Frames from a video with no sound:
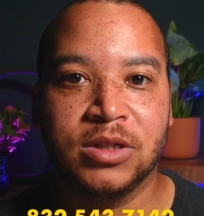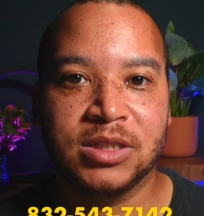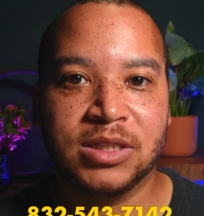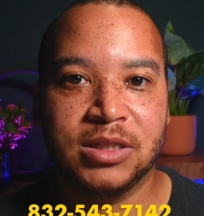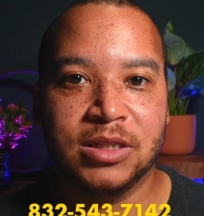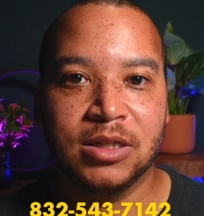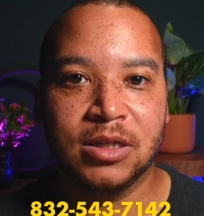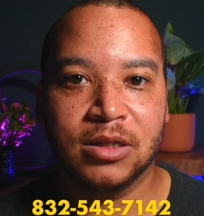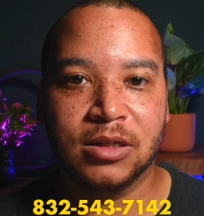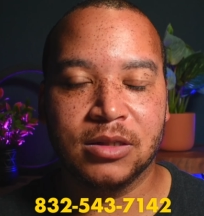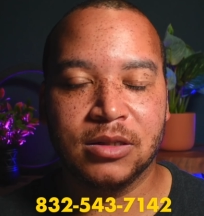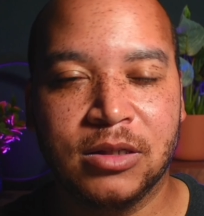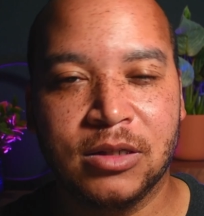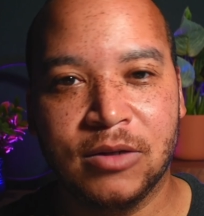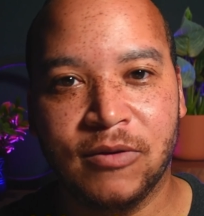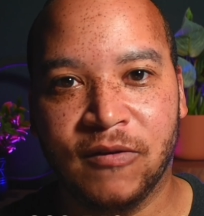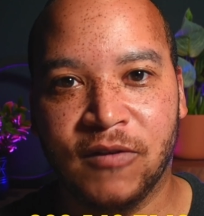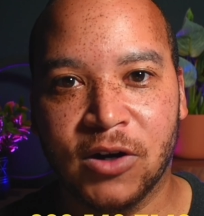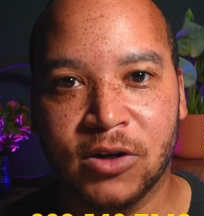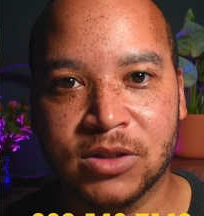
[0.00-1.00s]
the, the
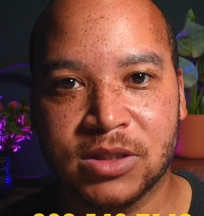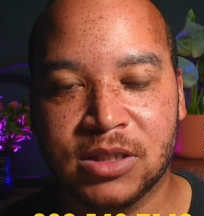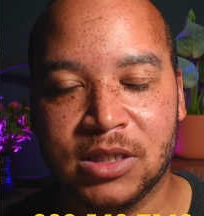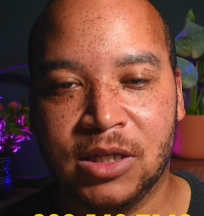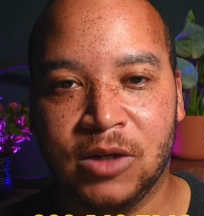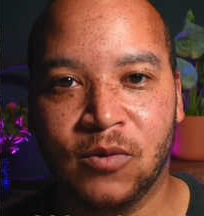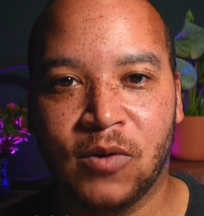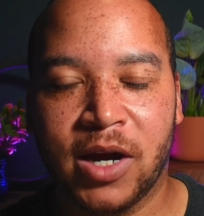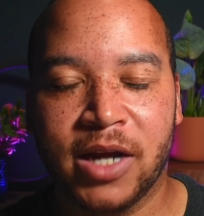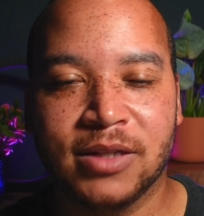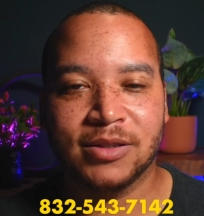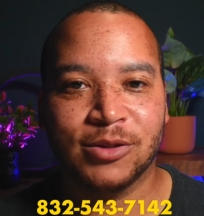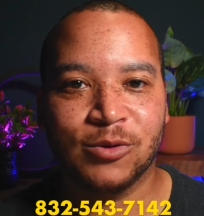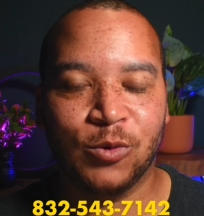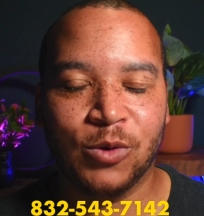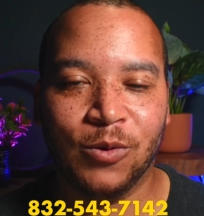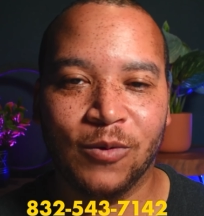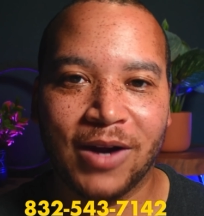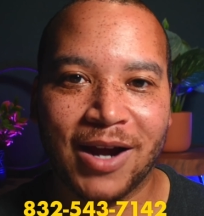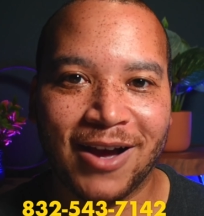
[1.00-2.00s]
diversity, right? So
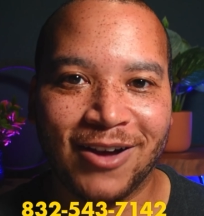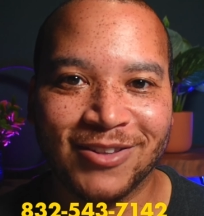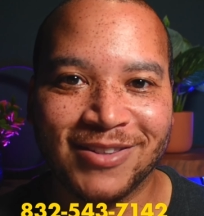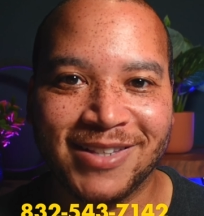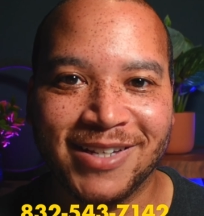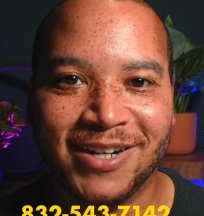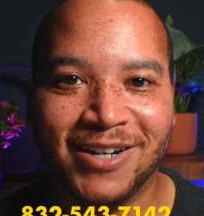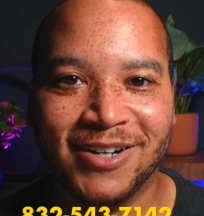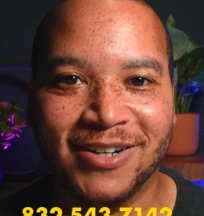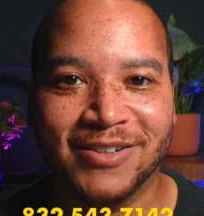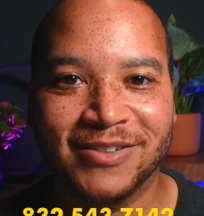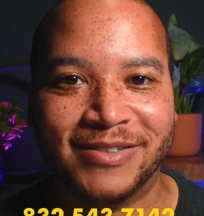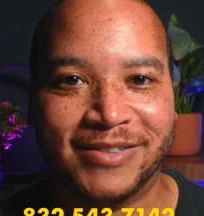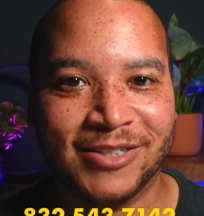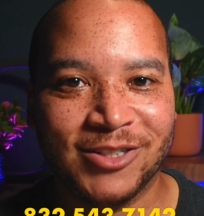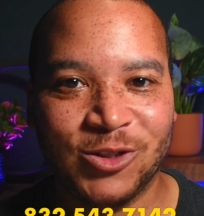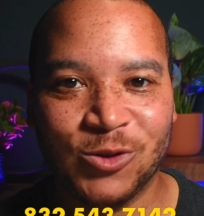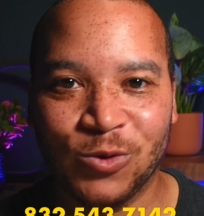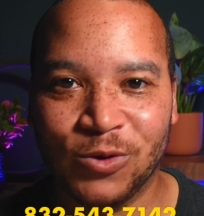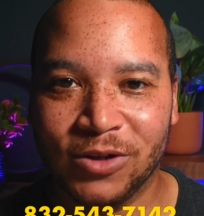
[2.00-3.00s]
we were out there
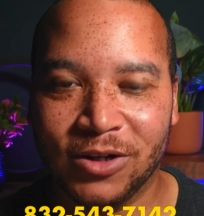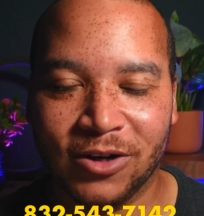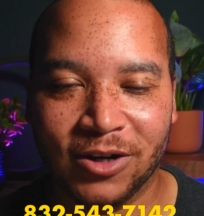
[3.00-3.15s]
doing our